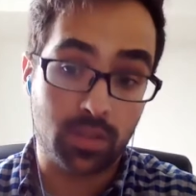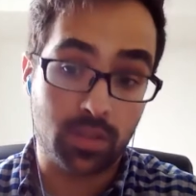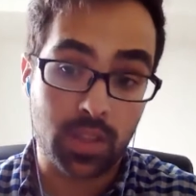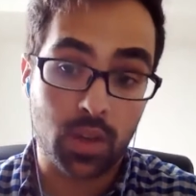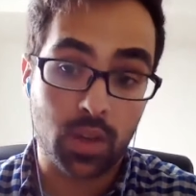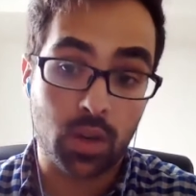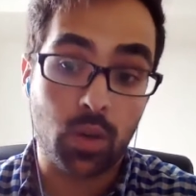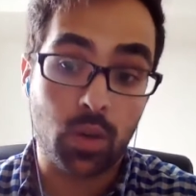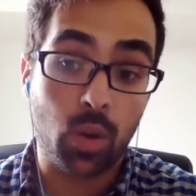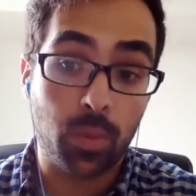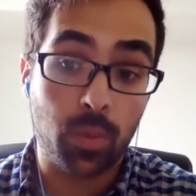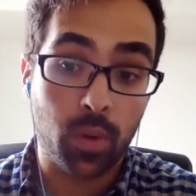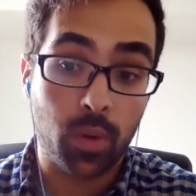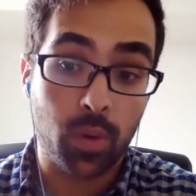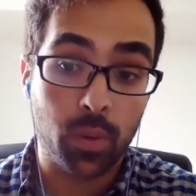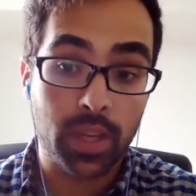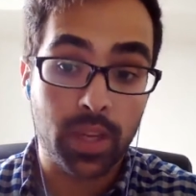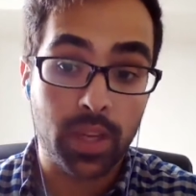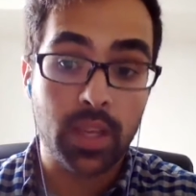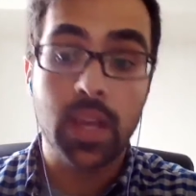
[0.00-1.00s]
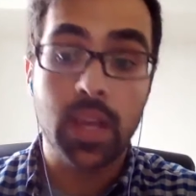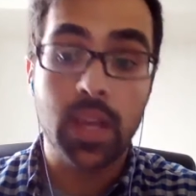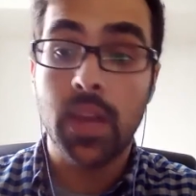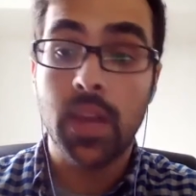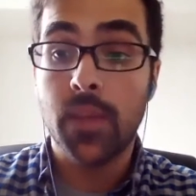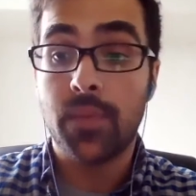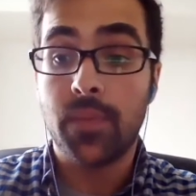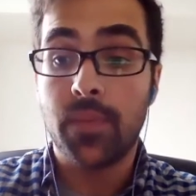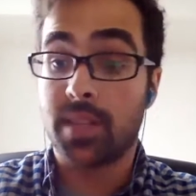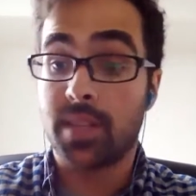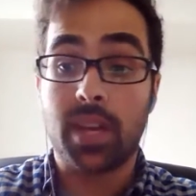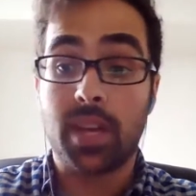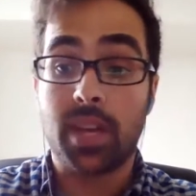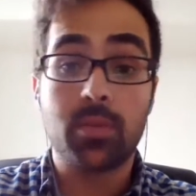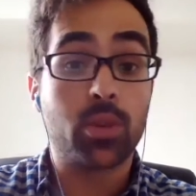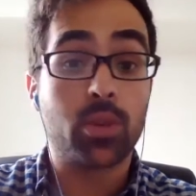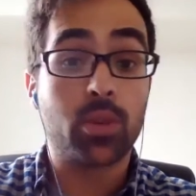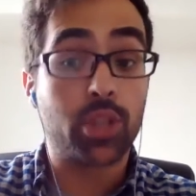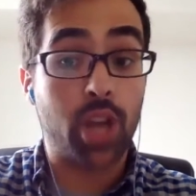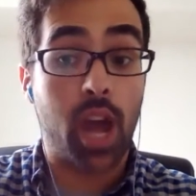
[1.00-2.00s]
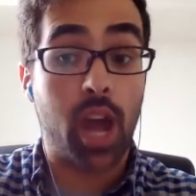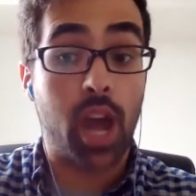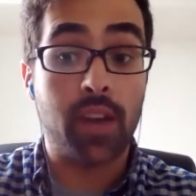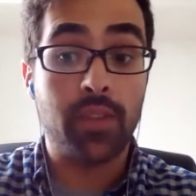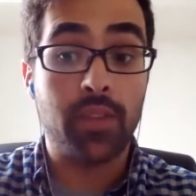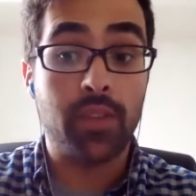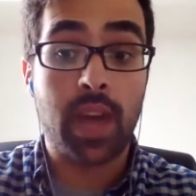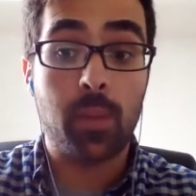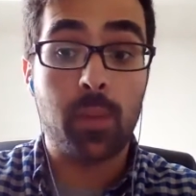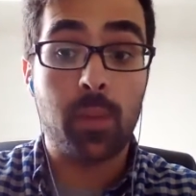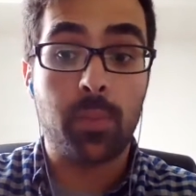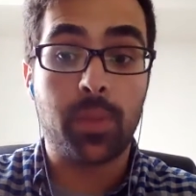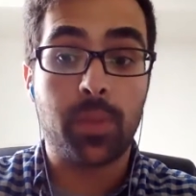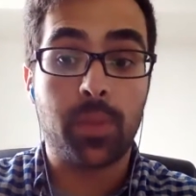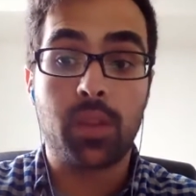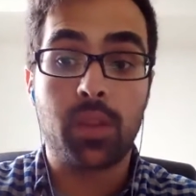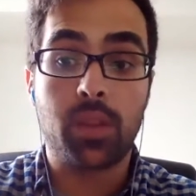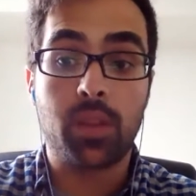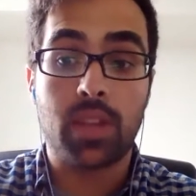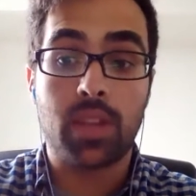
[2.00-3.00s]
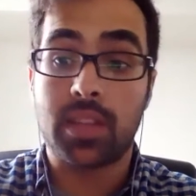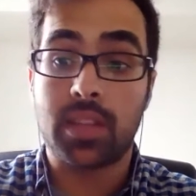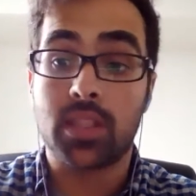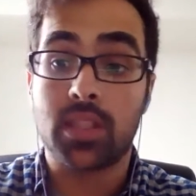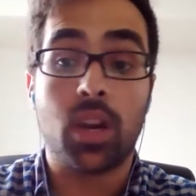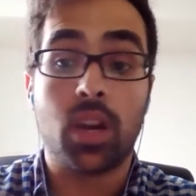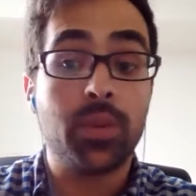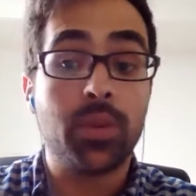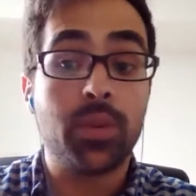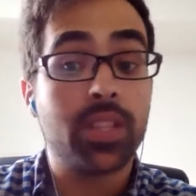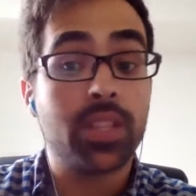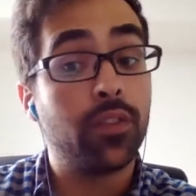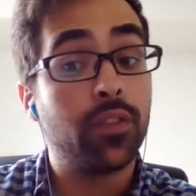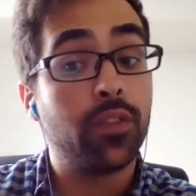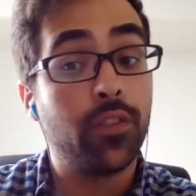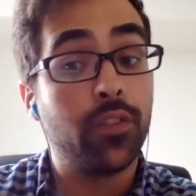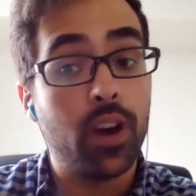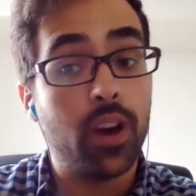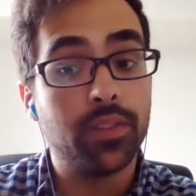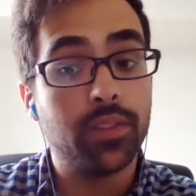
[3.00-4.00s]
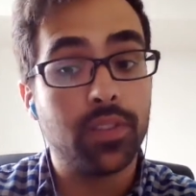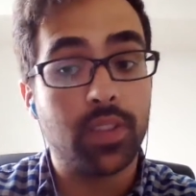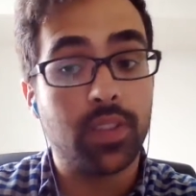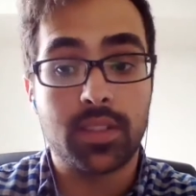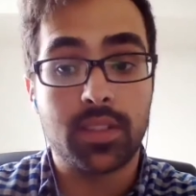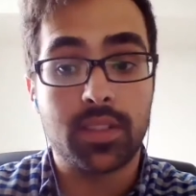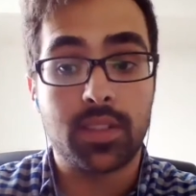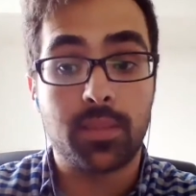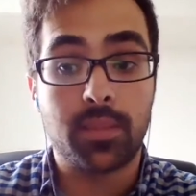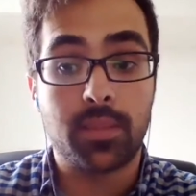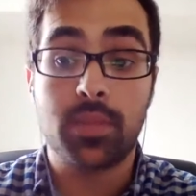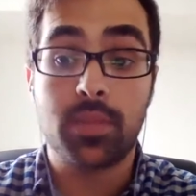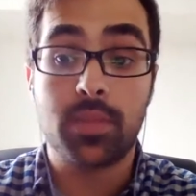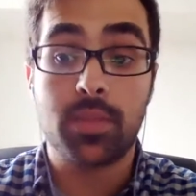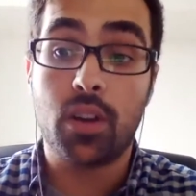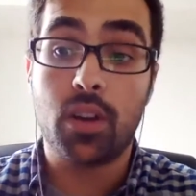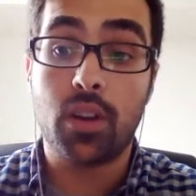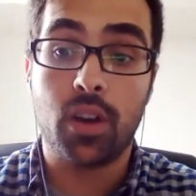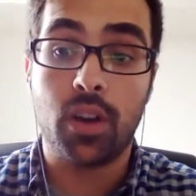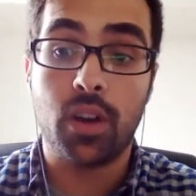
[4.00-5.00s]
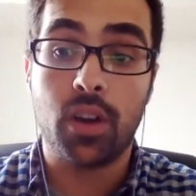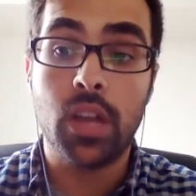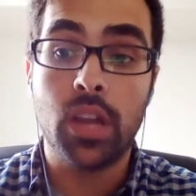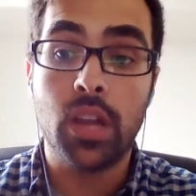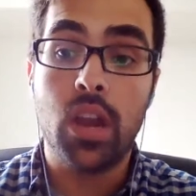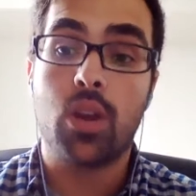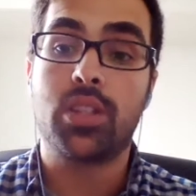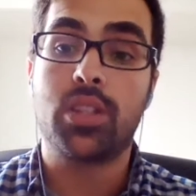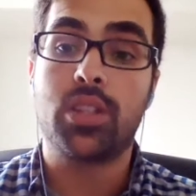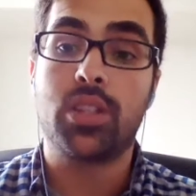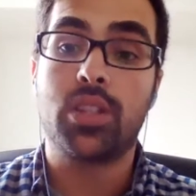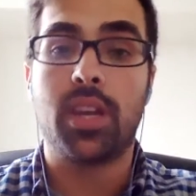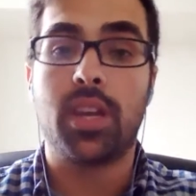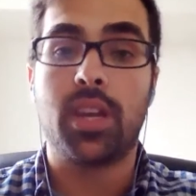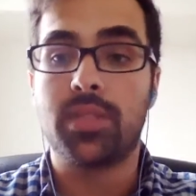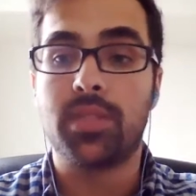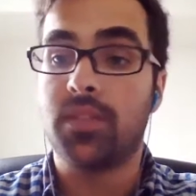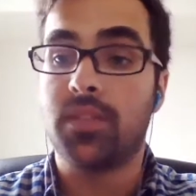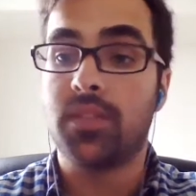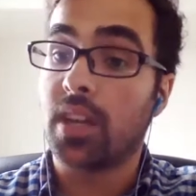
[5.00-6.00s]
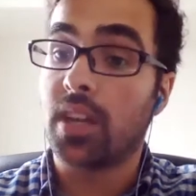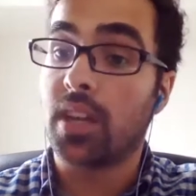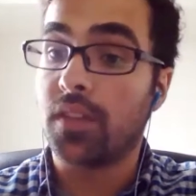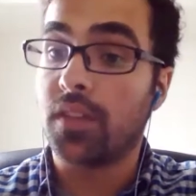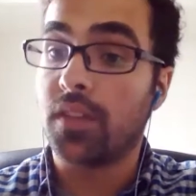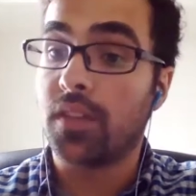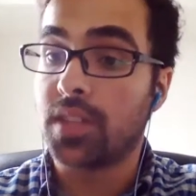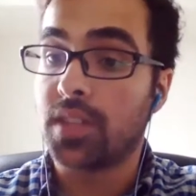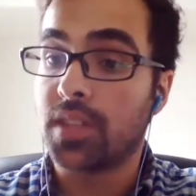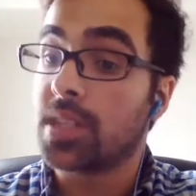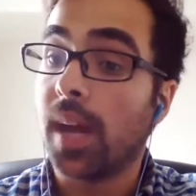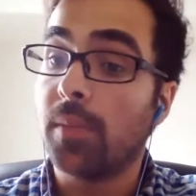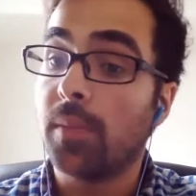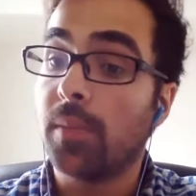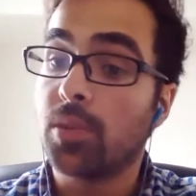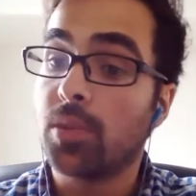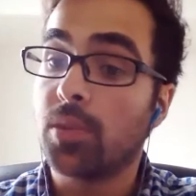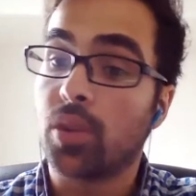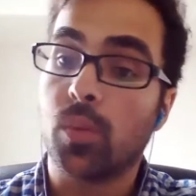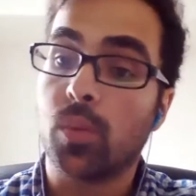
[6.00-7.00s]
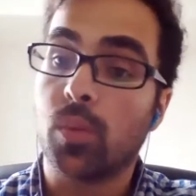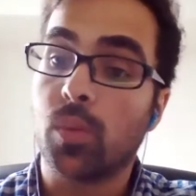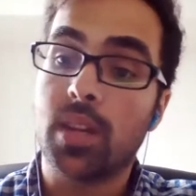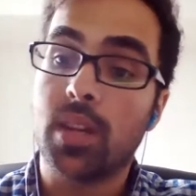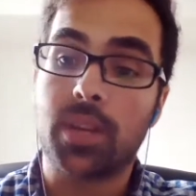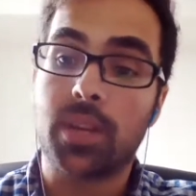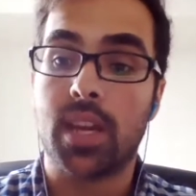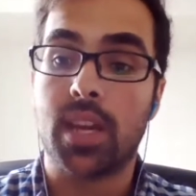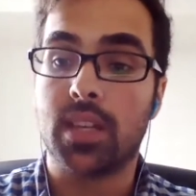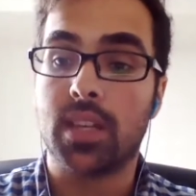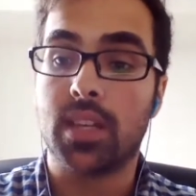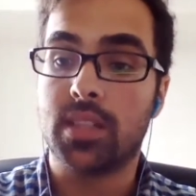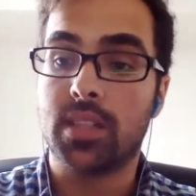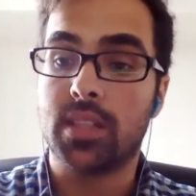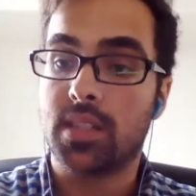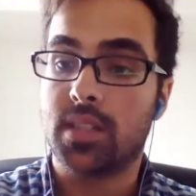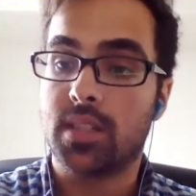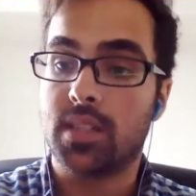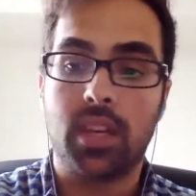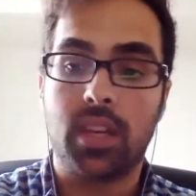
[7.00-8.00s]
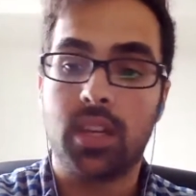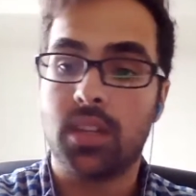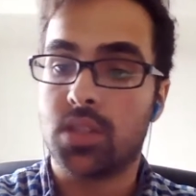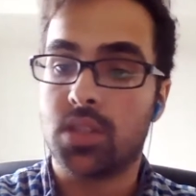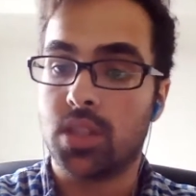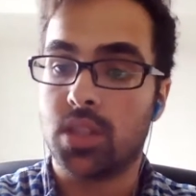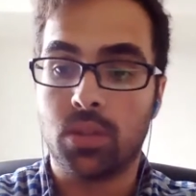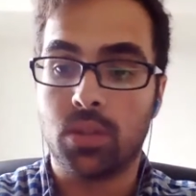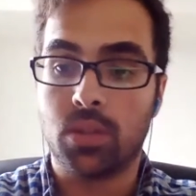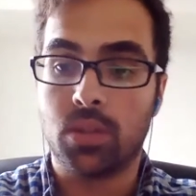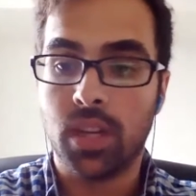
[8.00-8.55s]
our goal per week. Now, sometimes we're shy of that, but that's not always their fault. That's sometimes our fault. Or sometimes they've taken off some time during the week because they needed to,